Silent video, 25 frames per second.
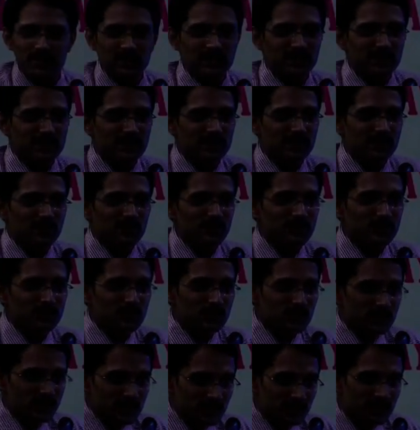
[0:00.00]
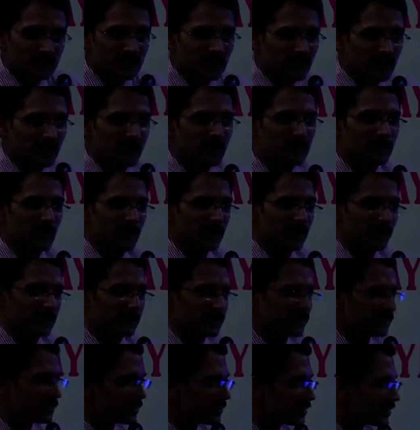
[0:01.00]
This is how you should draw a
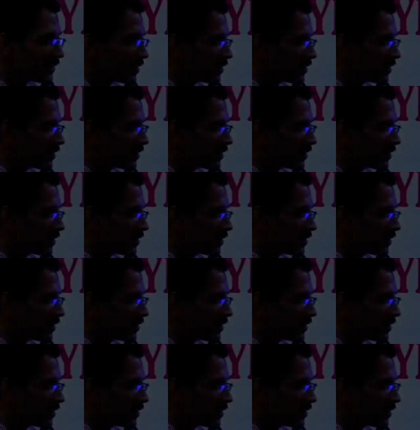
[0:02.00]
balance.